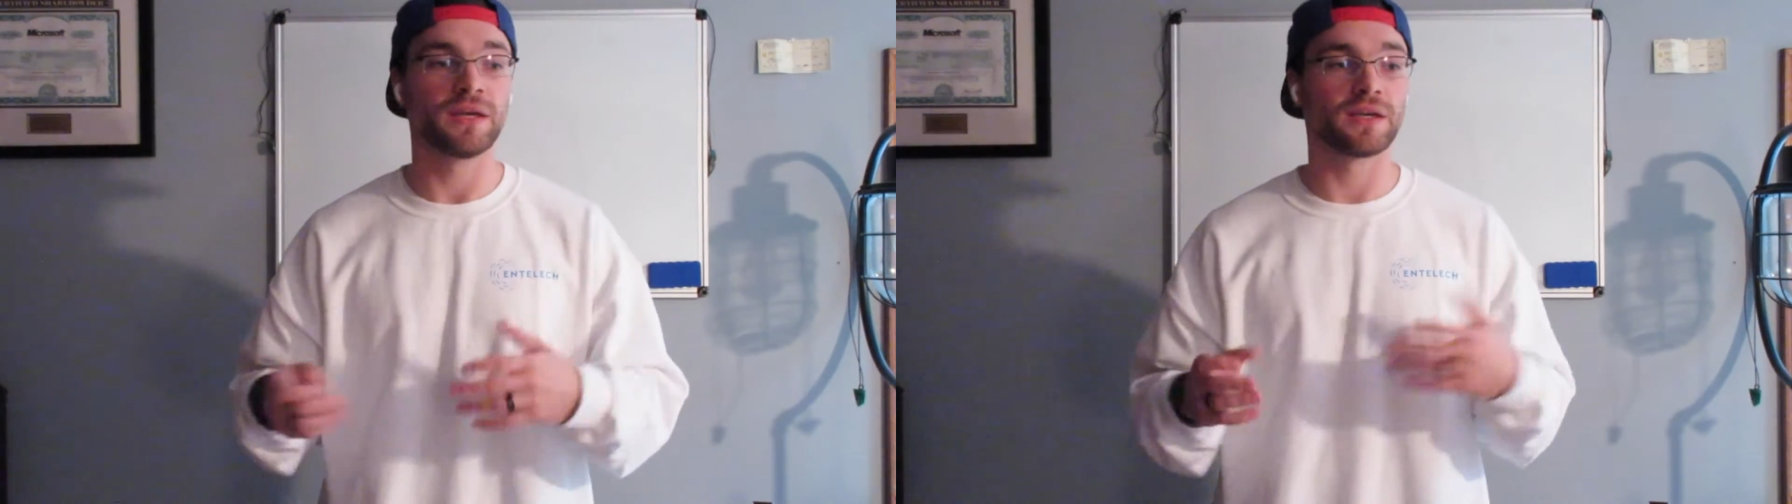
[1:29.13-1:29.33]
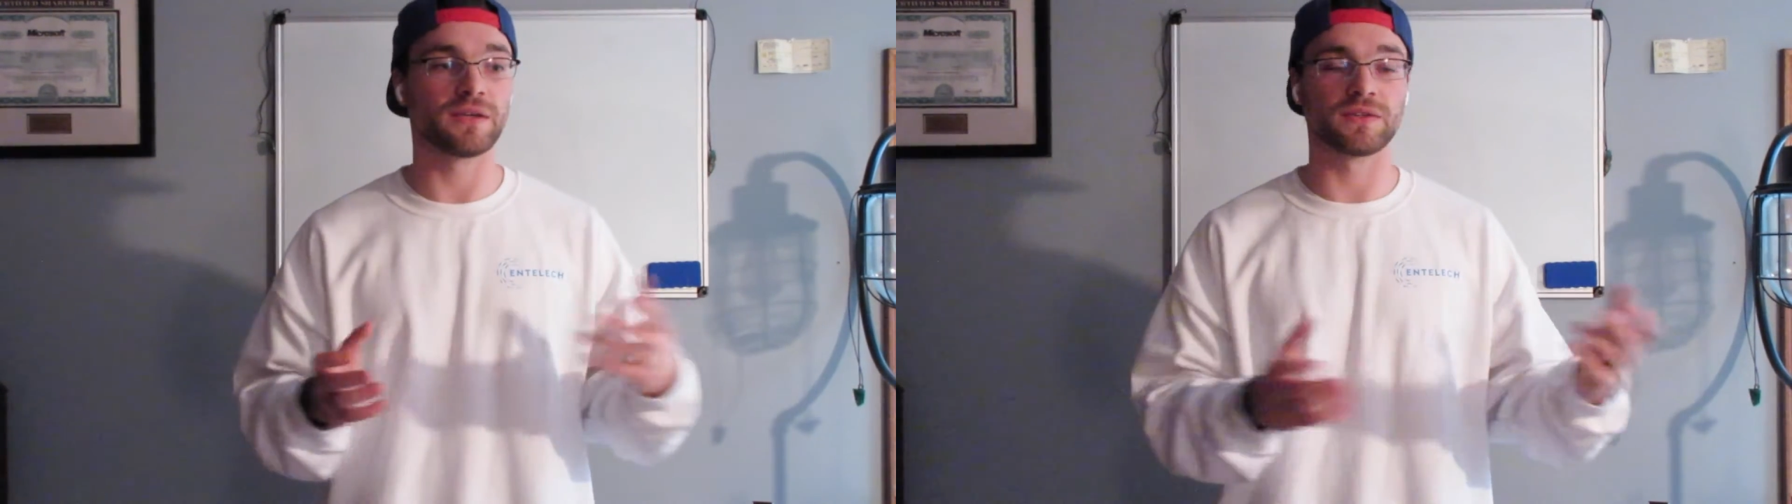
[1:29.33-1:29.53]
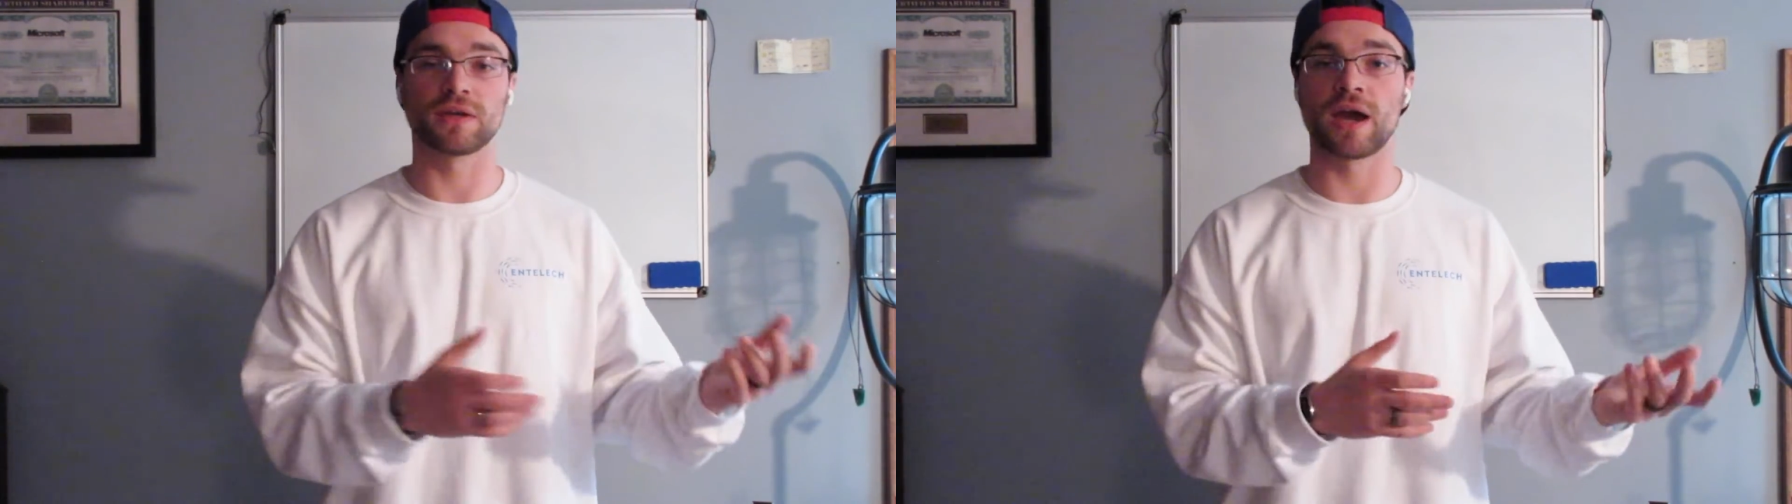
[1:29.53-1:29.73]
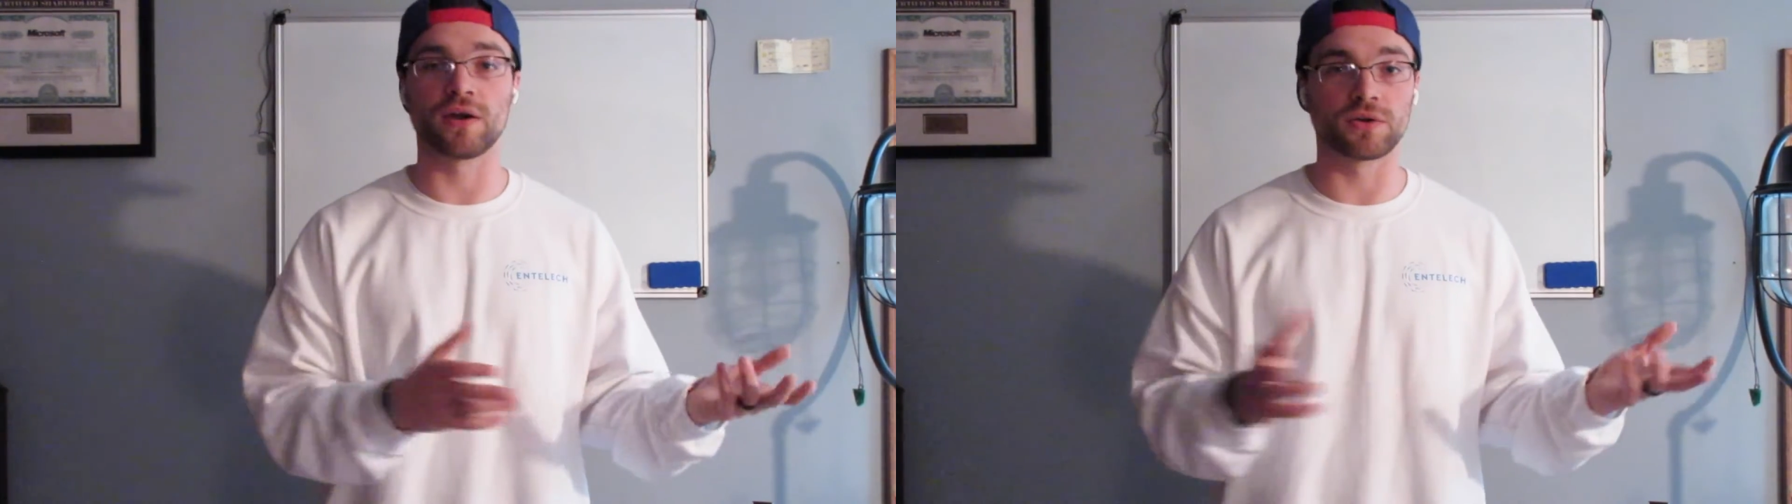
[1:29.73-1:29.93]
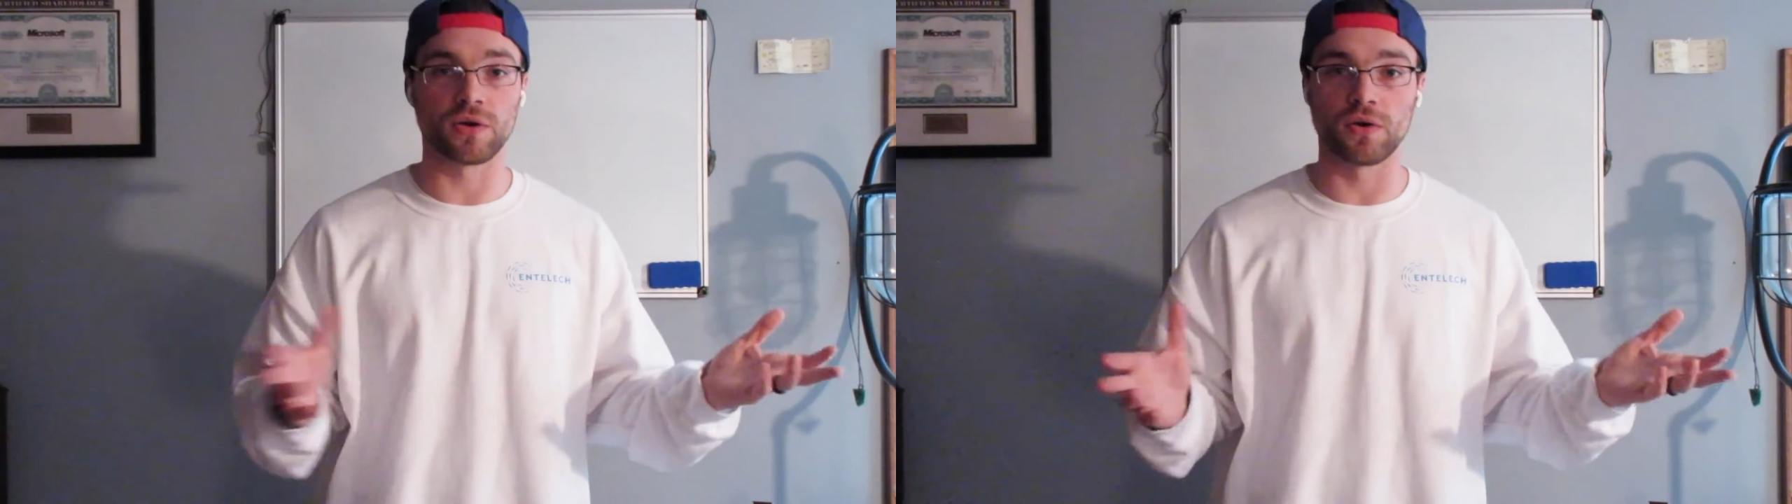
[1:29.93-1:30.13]
He's the guy
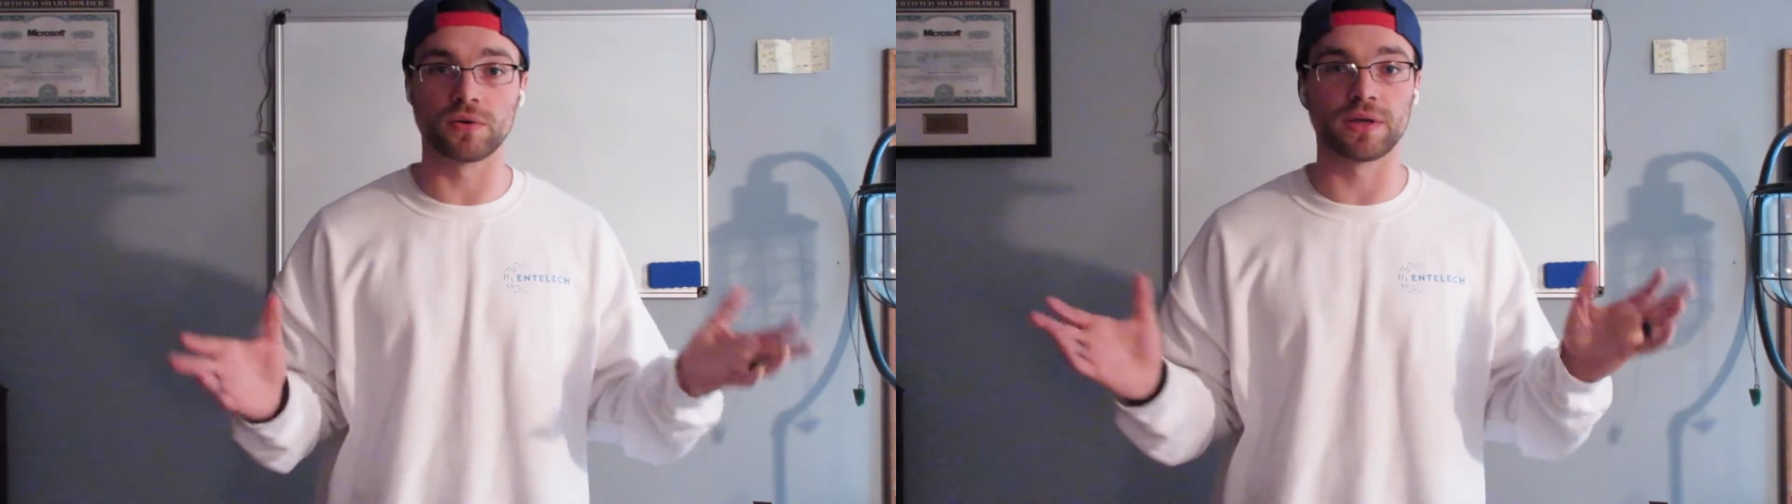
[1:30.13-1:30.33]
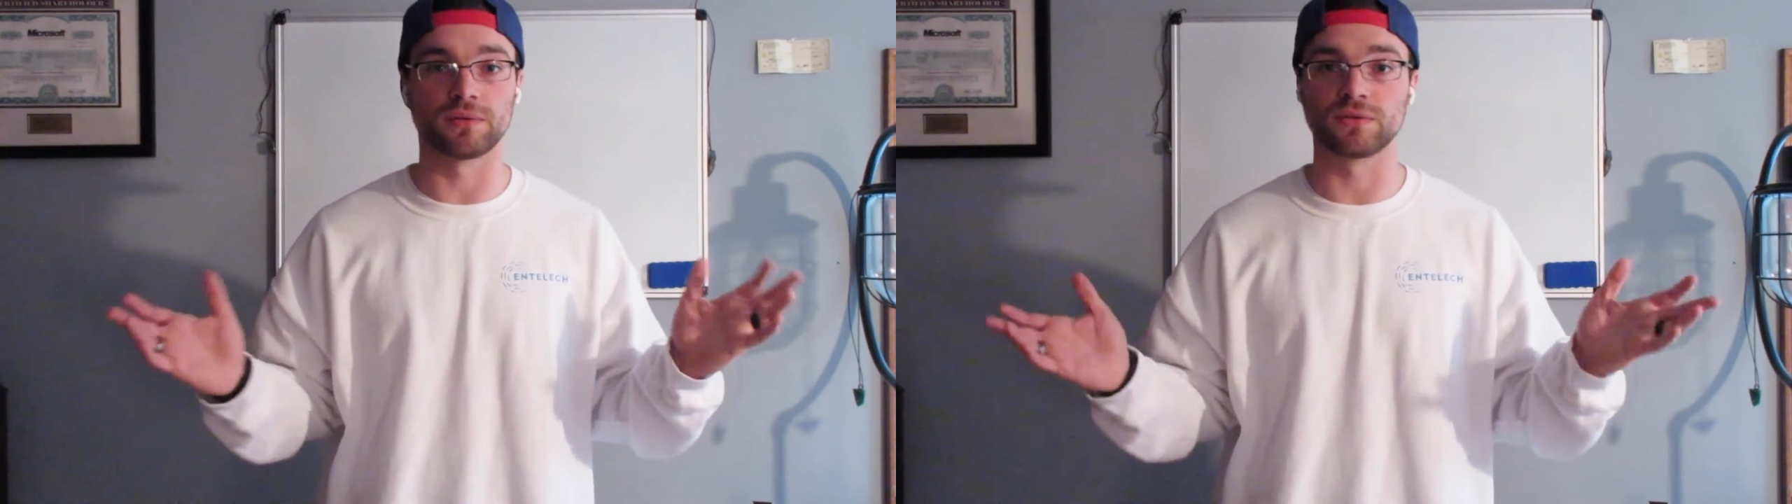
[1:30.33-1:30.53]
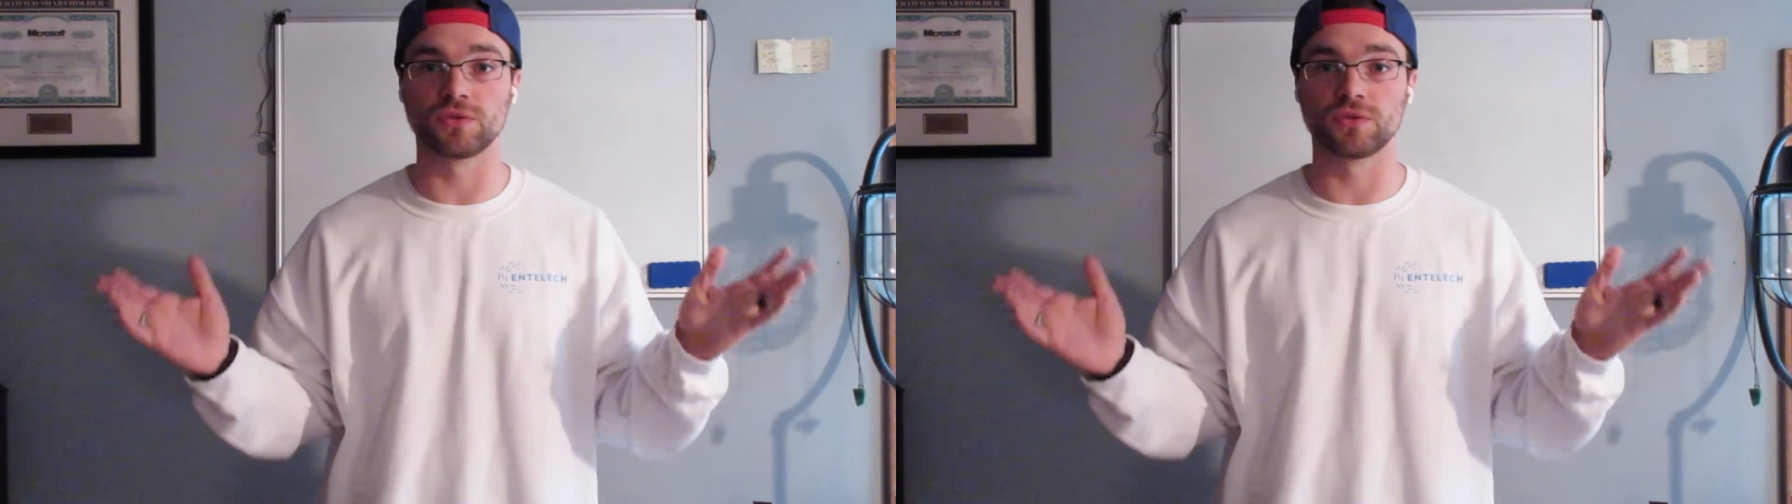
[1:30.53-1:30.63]
who'll go and